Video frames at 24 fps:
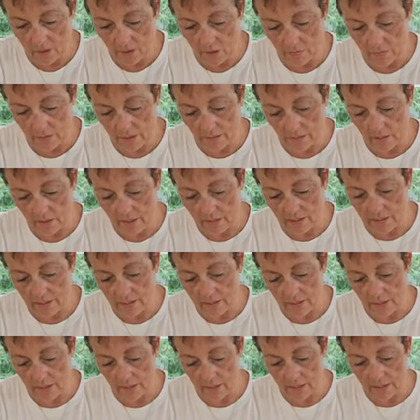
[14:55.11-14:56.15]
top, and you can
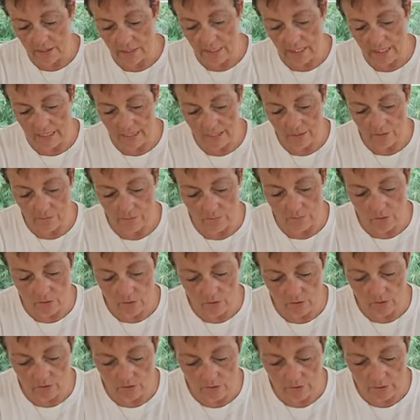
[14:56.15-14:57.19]
see just how
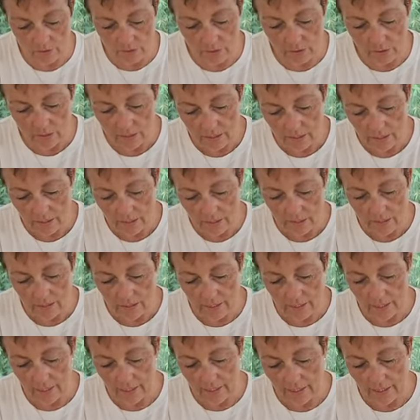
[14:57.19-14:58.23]
beautiful that
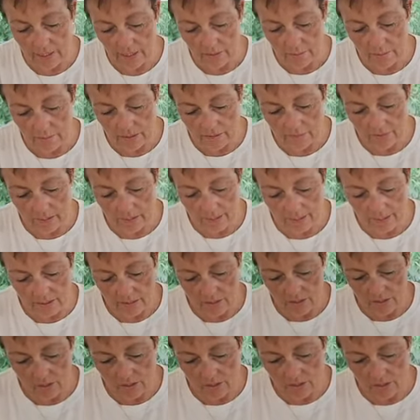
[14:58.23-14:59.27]
little bit of icing
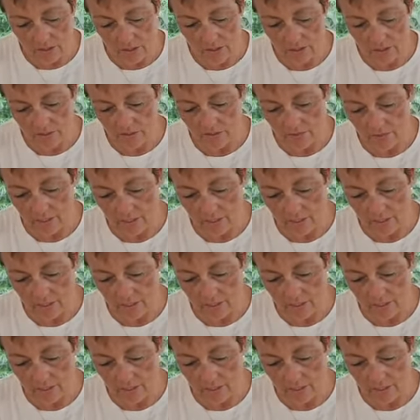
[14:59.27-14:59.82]
sugar on